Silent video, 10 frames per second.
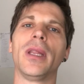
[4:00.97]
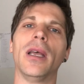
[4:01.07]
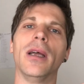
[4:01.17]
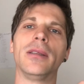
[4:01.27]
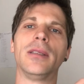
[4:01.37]

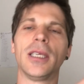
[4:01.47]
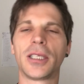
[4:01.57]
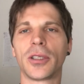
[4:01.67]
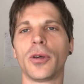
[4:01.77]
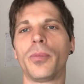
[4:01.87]
a
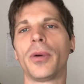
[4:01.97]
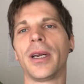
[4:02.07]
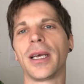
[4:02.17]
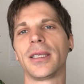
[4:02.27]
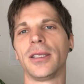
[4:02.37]
digital
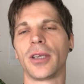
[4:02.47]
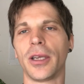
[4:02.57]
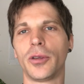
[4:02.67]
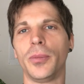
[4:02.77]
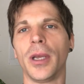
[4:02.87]
product is
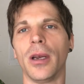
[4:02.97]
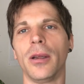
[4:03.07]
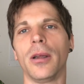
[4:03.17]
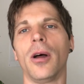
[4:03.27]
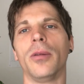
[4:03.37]
going to be a
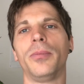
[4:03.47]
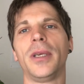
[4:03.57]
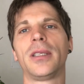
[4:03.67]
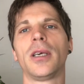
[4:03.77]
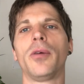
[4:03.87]
lot
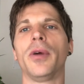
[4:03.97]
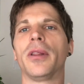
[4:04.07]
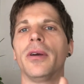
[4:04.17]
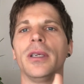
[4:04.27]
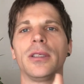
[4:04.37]
better,
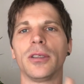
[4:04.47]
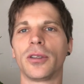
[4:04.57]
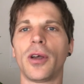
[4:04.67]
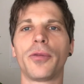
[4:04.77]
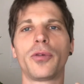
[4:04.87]
whether it's a
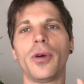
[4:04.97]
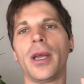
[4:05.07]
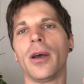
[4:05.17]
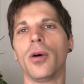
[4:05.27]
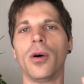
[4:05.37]

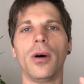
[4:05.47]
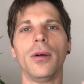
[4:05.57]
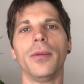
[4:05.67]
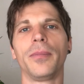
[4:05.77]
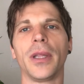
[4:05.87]
software or
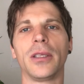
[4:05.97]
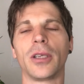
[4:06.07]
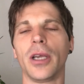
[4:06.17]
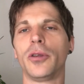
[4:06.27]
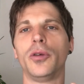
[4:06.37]
it's
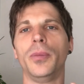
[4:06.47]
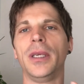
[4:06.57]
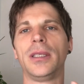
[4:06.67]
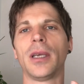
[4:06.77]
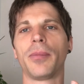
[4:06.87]
going to
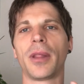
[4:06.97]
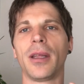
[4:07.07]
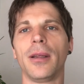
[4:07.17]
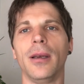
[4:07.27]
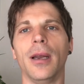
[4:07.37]
be
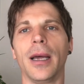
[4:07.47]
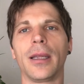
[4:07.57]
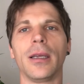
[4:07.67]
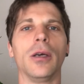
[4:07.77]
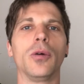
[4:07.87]
something
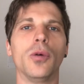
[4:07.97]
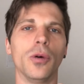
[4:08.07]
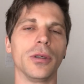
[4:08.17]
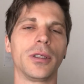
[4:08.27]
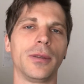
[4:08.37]
like a
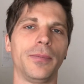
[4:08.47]
course.